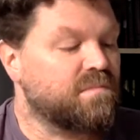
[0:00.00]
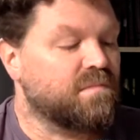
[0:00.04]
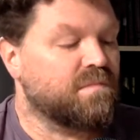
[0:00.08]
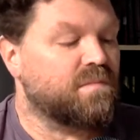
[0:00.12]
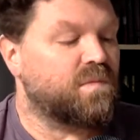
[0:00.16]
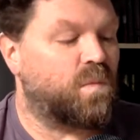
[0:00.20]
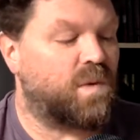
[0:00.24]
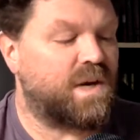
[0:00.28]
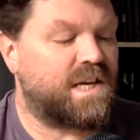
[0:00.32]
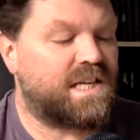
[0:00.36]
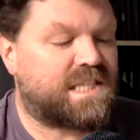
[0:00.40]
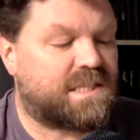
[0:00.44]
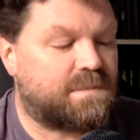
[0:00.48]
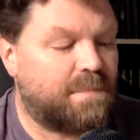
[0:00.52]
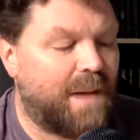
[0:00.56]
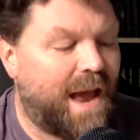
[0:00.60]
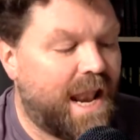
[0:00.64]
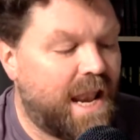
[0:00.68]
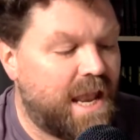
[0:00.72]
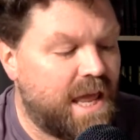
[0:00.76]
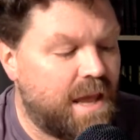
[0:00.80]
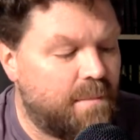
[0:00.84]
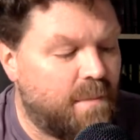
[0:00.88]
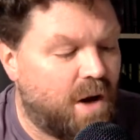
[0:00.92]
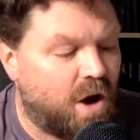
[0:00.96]
"We
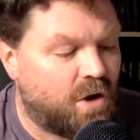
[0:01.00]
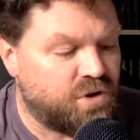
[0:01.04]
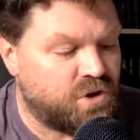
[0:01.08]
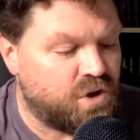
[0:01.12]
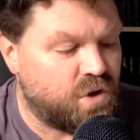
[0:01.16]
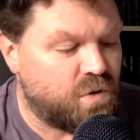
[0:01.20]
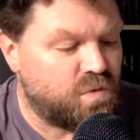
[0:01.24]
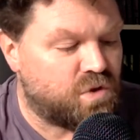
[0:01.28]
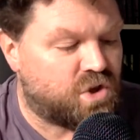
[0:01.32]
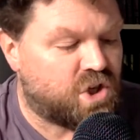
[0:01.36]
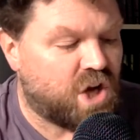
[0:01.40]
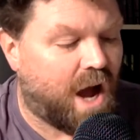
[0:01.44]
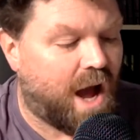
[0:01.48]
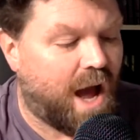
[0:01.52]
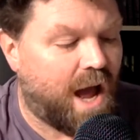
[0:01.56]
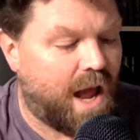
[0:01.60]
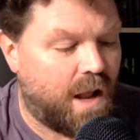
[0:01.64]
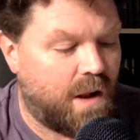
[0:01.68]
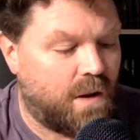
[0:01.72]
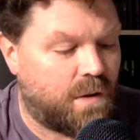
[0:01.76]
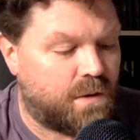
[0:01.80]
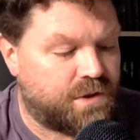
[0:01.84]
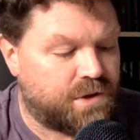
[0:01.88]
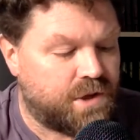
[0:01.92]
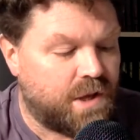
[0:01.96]
smell him on you,
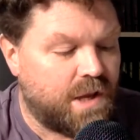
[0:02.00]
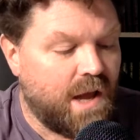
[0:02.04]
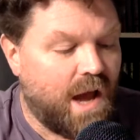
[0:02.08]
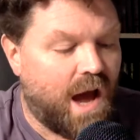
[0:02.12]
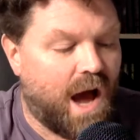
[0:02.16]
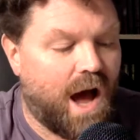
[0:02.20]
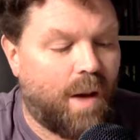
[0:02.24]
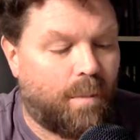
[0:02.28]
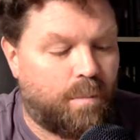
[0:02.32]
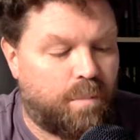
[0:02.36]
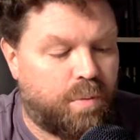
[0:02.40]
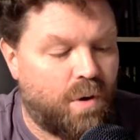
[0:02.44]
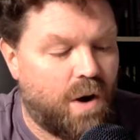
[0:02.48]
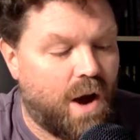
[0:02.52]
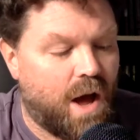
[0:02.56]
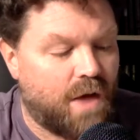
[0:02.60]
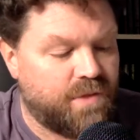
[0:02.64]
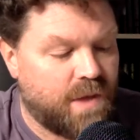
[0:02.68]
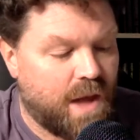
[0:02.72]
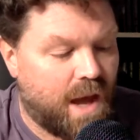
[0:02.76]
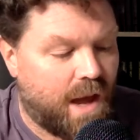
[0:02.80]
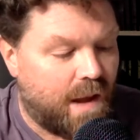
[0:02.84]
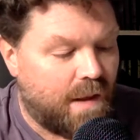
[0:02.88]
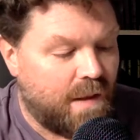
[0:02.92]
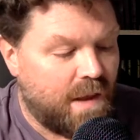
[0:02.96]
child. Our
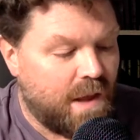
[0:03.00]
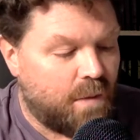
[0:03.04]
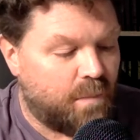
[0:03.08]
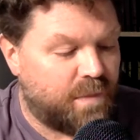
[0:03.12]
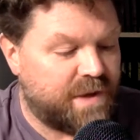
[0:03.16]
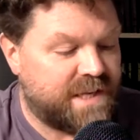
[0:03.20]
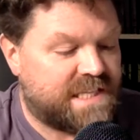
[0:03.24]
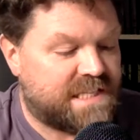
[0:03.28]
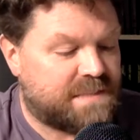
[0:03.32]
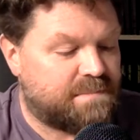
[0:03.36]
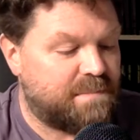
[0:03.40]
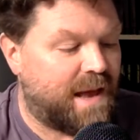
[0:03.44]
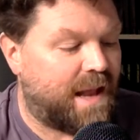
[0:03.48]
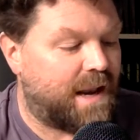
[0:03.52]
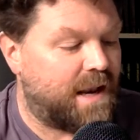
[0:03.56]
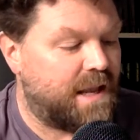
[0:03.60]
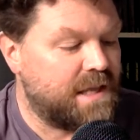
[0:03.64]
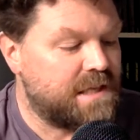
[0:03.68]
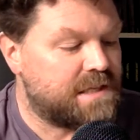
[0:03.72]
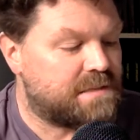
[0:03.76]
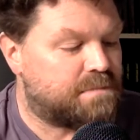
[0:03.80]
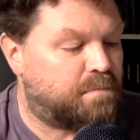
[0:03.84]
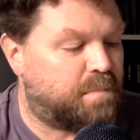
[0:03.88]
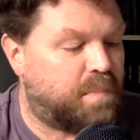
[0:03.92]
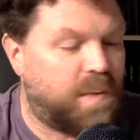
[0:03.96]
brother. We smell
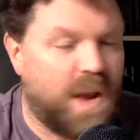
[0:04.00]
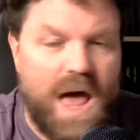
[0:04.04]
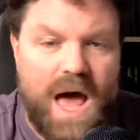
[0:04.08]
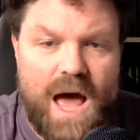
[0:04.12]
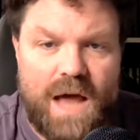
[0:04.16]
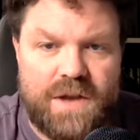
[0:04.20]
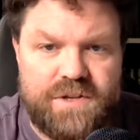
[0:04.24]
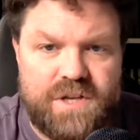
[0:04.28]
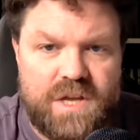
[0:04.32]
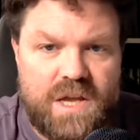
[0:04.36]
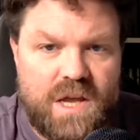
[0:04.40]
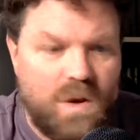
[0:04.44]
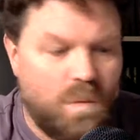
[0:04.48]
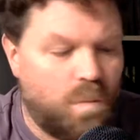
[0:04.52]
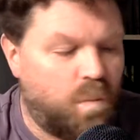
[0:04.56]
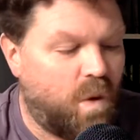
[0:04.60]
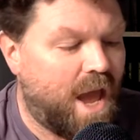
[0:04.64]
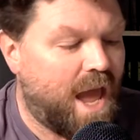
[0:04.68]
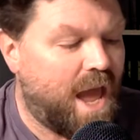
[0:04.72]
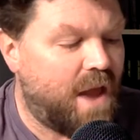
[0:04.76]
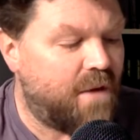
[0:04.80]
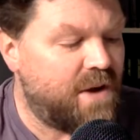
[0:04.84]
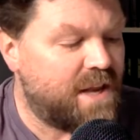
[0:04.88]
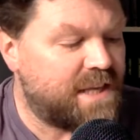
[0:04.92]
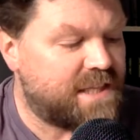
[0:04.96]
his blood.
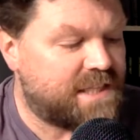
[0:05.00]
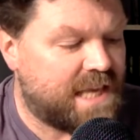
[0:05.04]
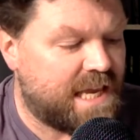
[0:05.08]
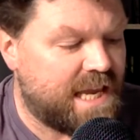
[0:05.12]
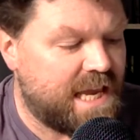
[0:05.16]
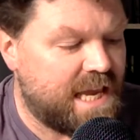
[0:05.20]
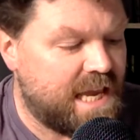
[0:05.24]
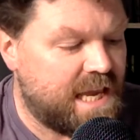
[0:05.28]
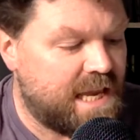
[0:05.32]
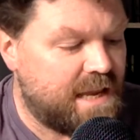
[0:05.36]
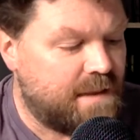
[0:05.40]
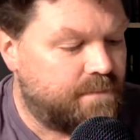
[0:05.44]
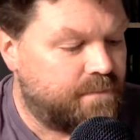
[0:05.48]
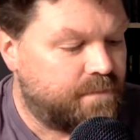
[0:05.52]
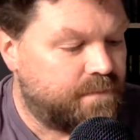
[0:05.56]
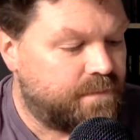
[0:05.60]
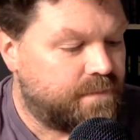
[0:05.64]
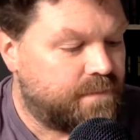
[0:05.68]
Where is he?"